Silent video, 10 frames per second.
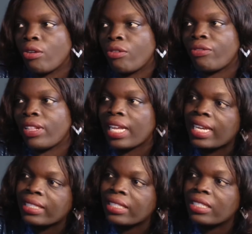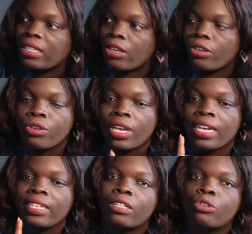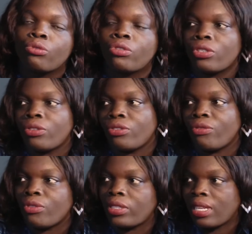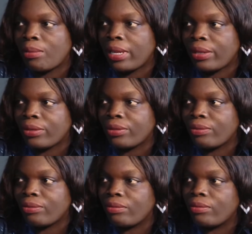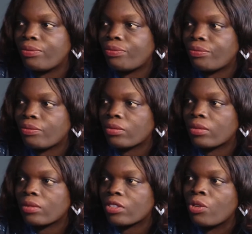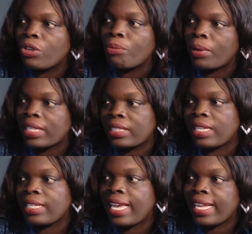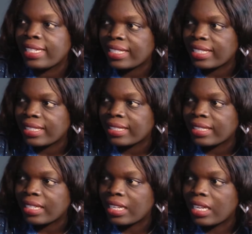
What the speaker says: of land, you can get 2 tons of watermelon when you plant at the early season.